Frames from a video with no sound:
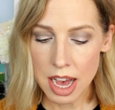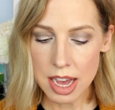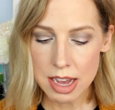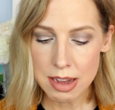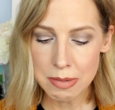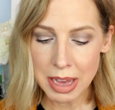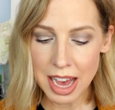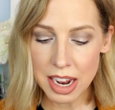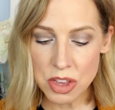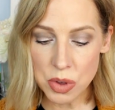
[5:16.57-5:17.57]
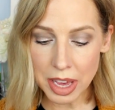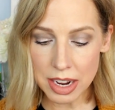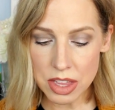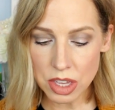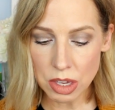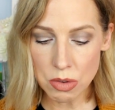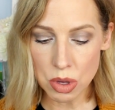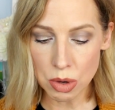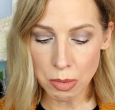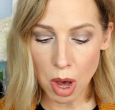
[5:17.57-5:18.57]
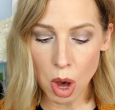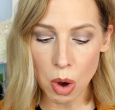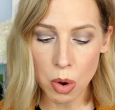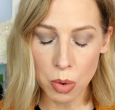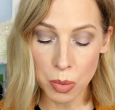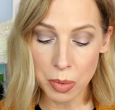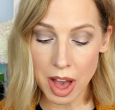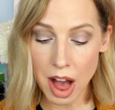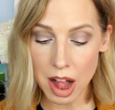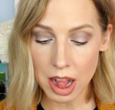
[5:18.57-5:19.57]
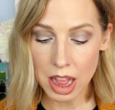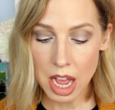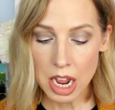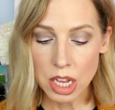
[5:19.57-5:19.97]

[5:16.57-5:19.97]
Um, how did you get into YouTube? Oh, well.